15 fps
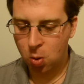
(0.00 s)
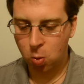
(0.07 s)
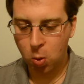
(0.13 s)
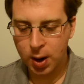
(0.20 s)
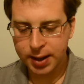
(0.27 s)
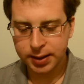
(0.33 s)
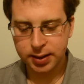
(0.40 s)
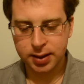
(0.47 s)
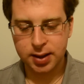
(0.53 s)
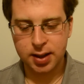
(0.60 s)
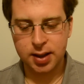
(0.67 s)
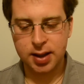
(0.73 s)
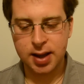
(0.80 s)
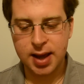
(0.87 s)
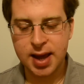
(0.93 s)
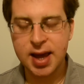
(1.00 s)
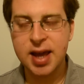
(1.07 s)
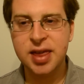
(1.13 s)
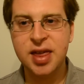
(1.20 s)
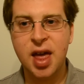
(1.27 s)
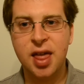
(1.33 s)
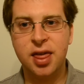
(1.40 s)
What
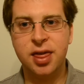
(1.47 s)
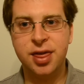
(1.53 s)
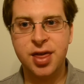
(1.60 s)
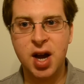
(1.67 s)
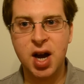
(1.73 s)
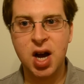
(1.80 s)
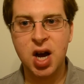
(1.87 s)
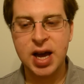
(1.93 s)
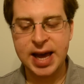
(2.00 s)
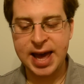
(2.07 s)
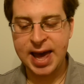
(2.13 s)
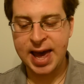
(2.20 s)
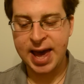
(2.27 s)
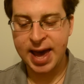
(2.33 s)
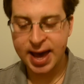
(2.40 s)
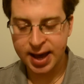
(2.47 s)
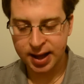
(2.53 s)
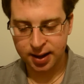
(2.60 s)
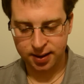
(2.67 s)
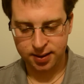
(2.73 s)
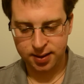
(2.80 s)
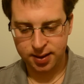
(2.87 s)
in the
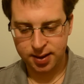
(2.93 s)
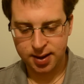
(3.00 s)
hell?